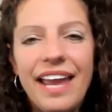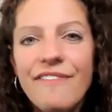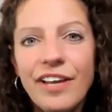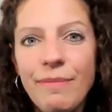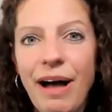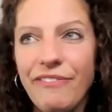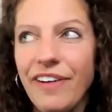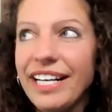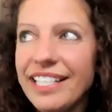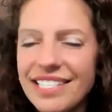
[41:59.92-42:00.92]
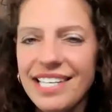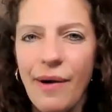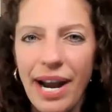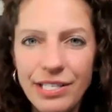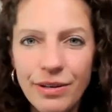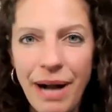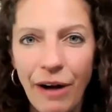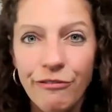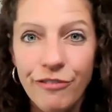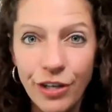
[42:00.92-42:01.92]
they feel about finances how I do
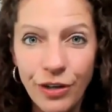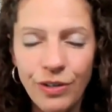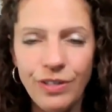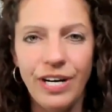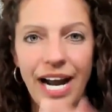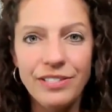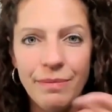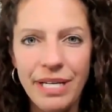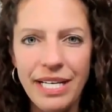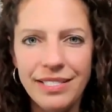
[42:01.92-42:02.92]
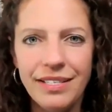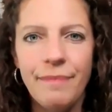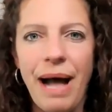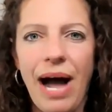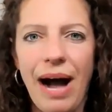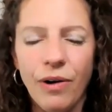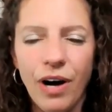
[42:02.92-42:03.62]
about food or how somebody does about